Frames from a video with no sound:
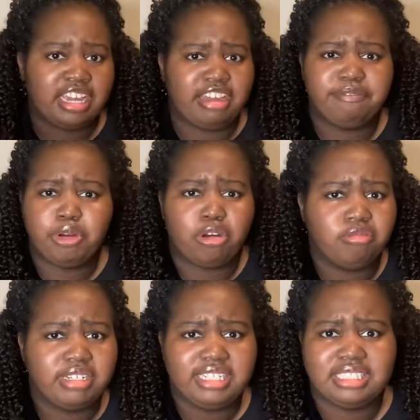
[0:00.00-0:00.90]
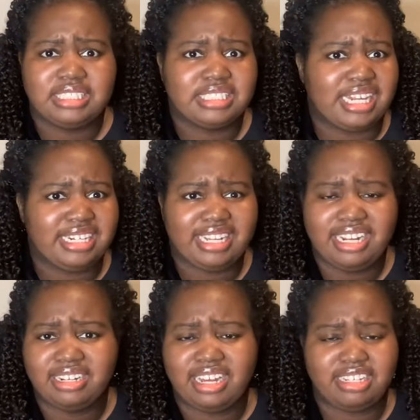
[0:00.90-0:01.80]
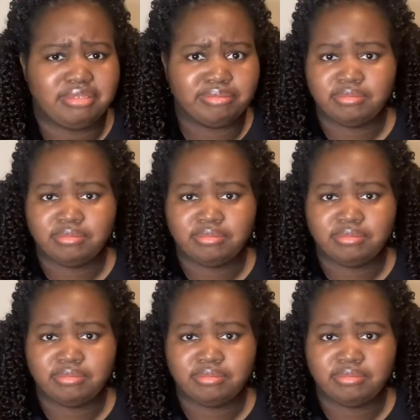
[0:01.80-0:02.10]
And for only $6.88, like,